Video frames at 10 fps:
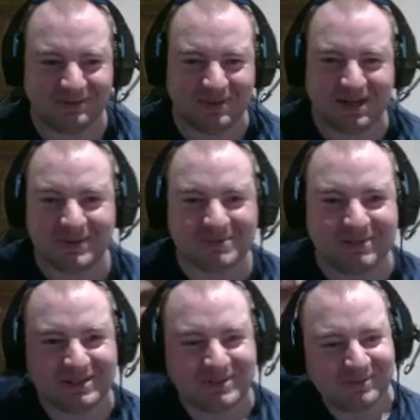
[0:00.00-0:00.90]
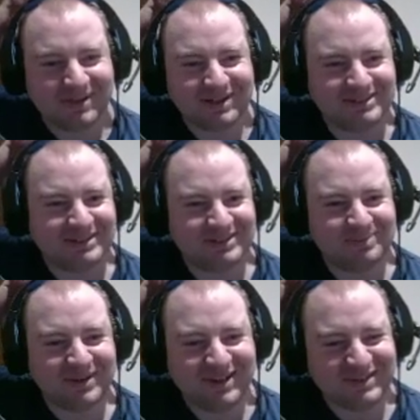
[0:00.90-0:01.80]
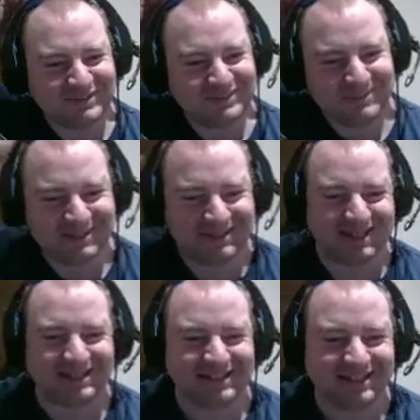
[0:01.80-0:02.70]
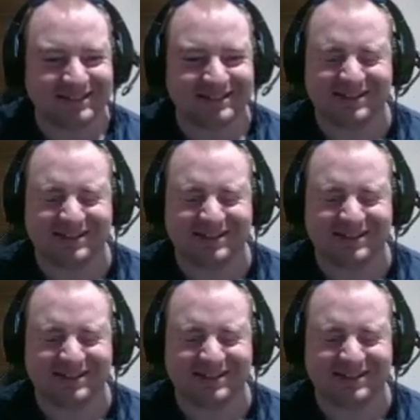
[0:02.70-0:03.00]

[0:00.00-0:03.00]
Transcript: I'd use my two masks to just blast through all the TNTs.